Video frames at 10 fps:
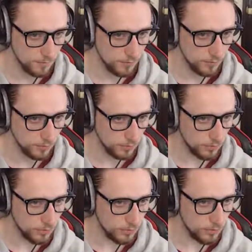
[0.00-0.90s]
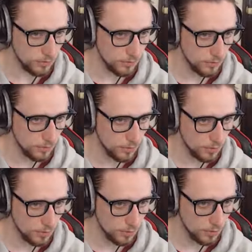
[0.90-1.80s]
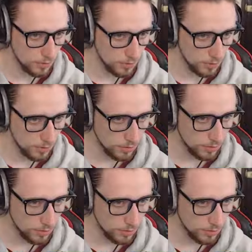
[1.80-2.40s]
Nothing is said.